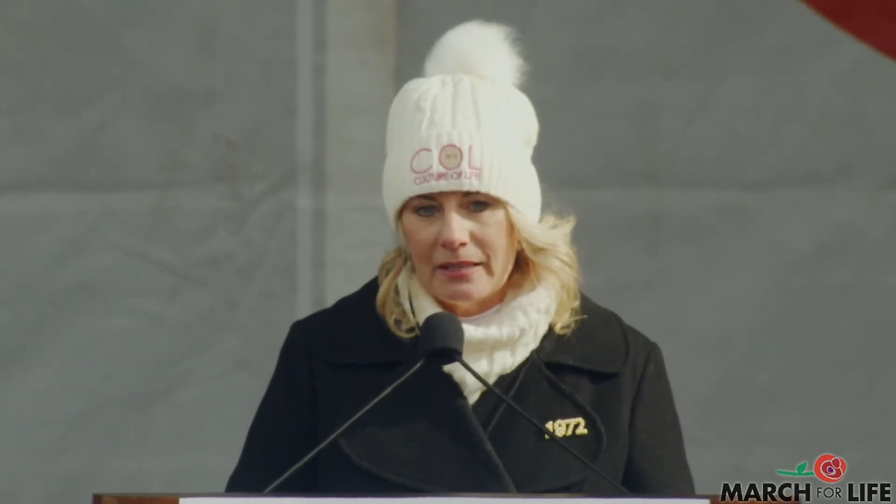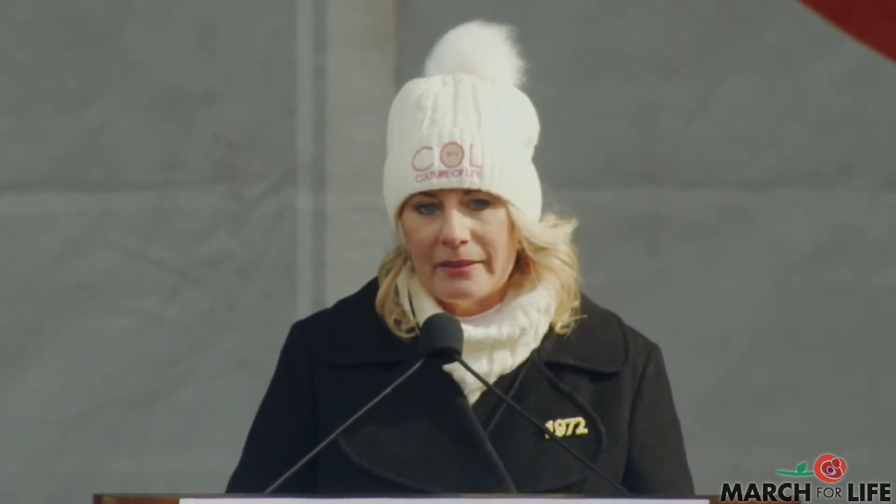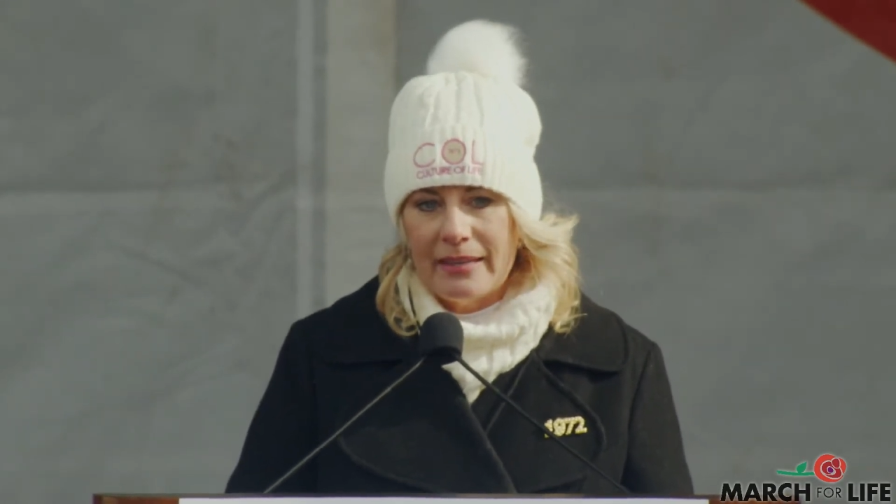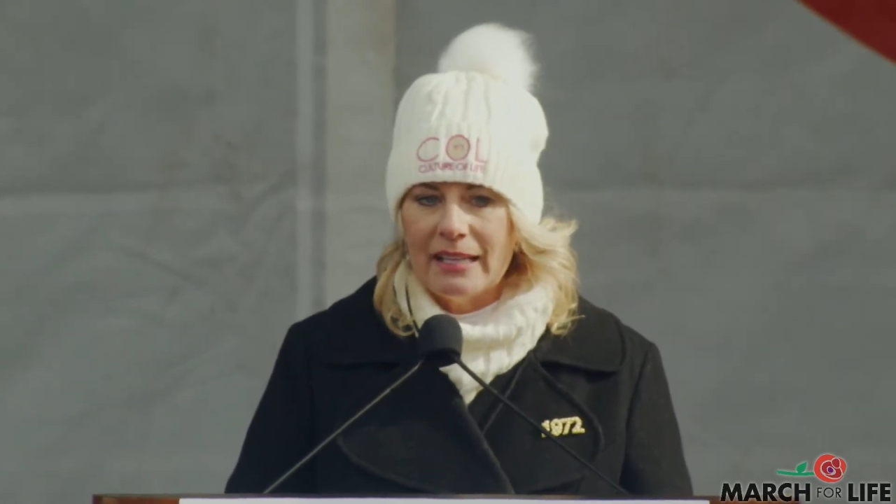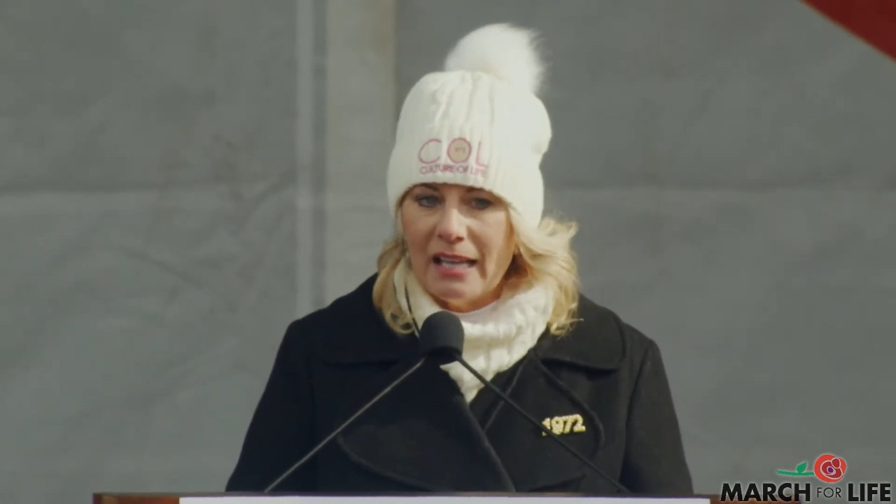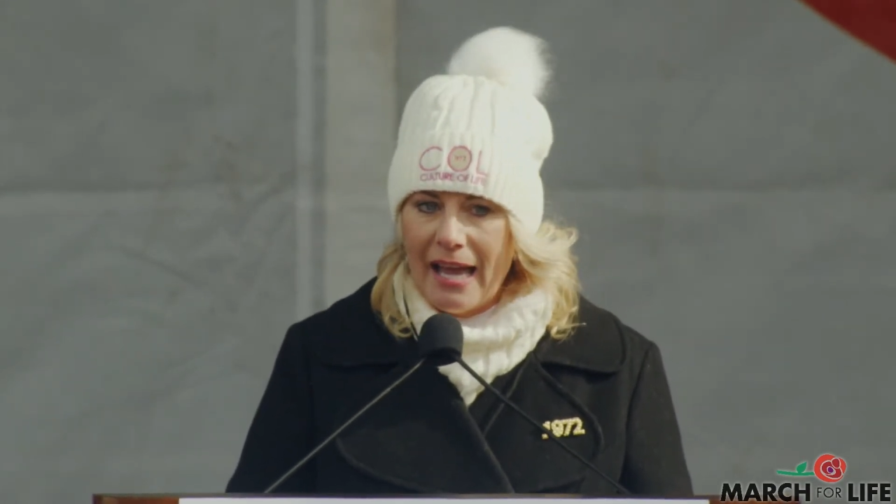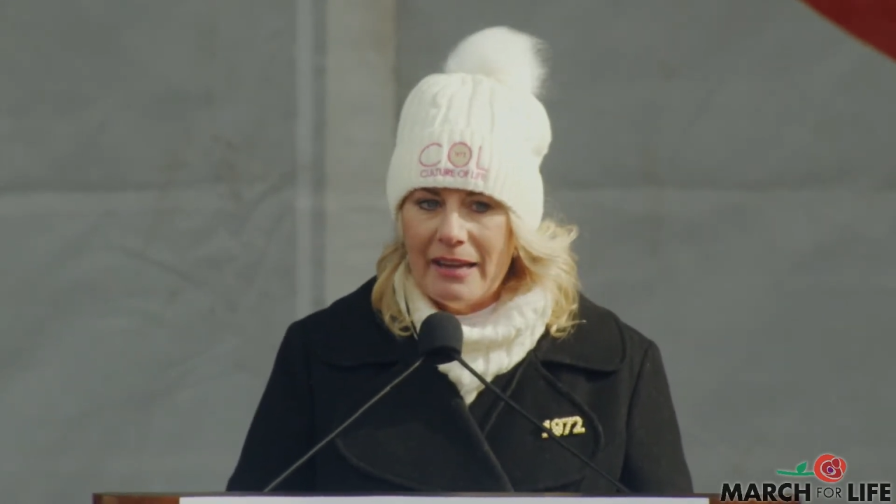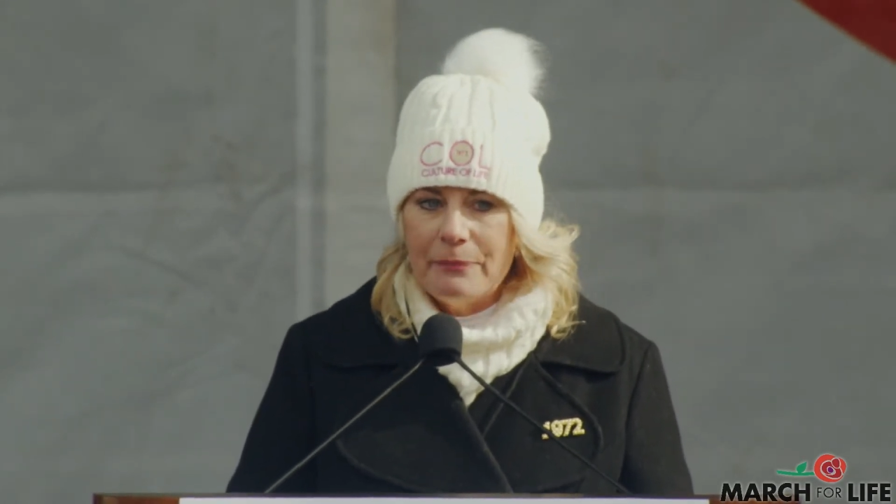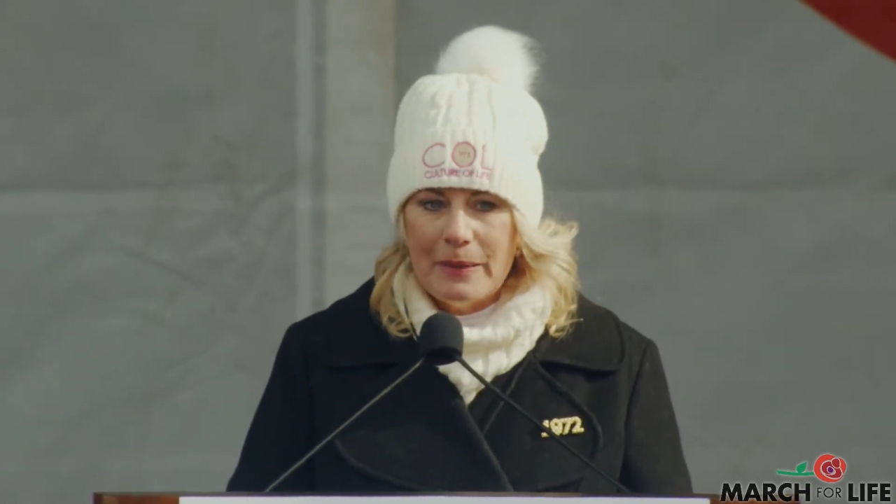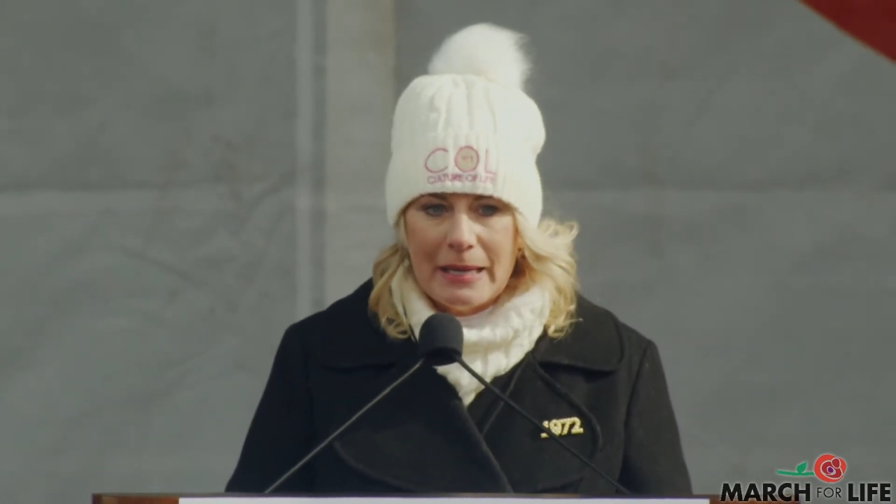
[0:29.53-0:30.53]
that life
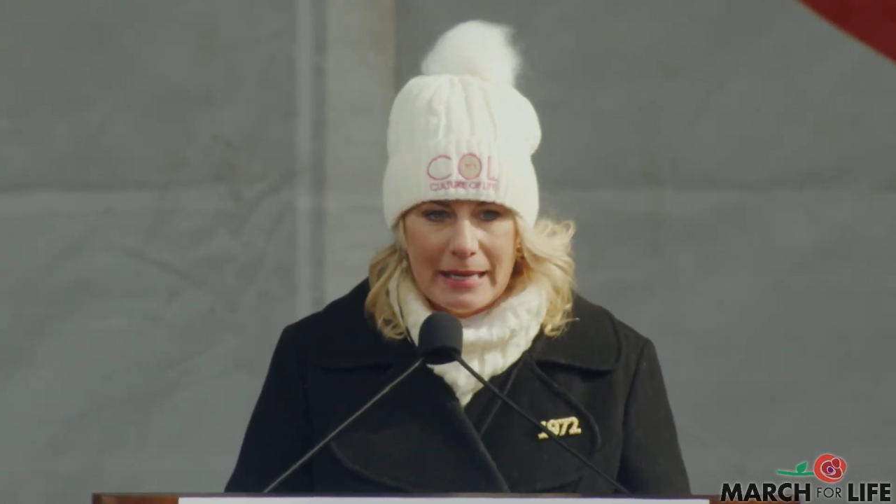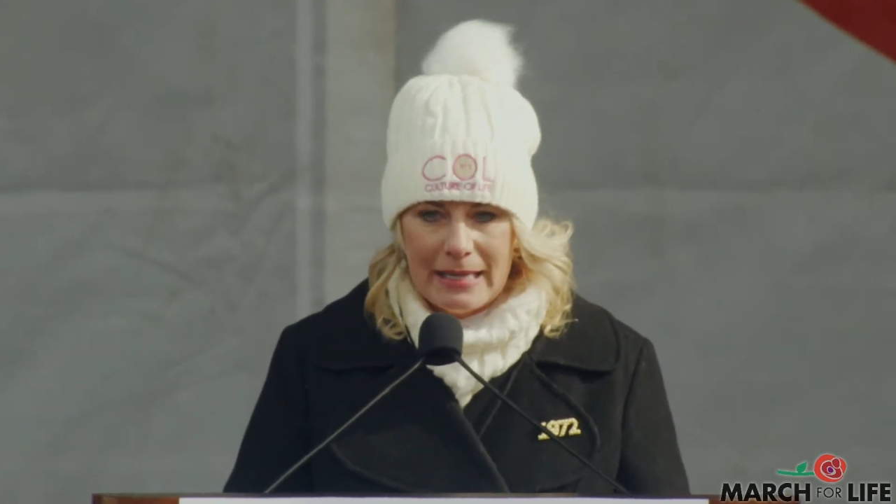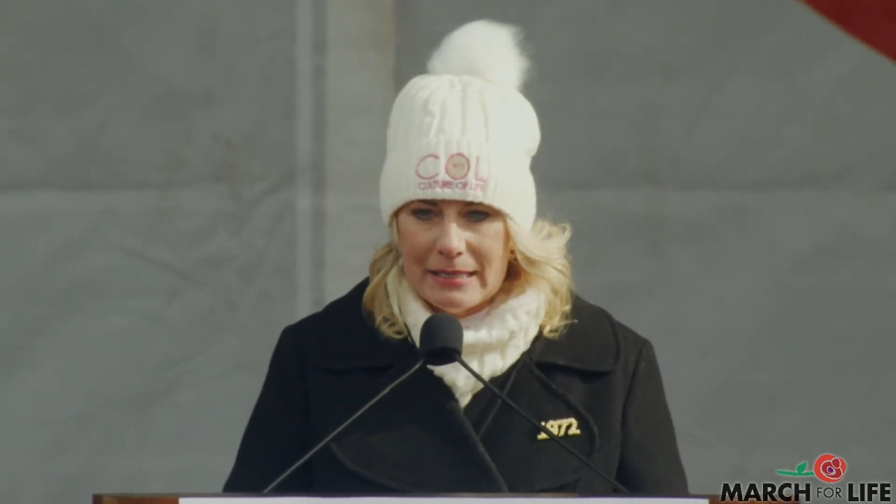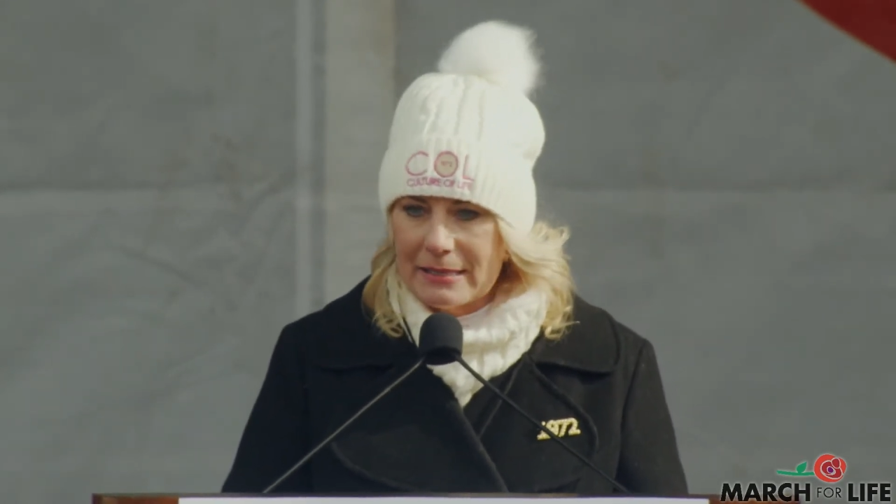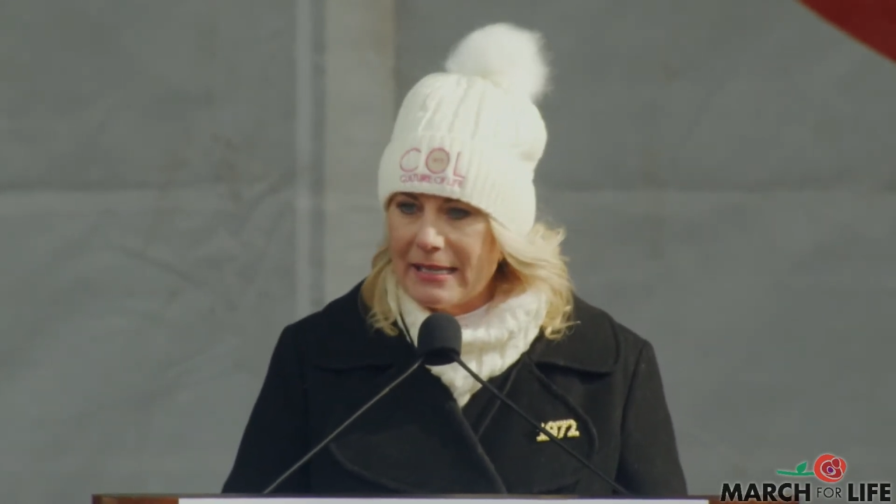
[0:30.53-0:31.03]
begins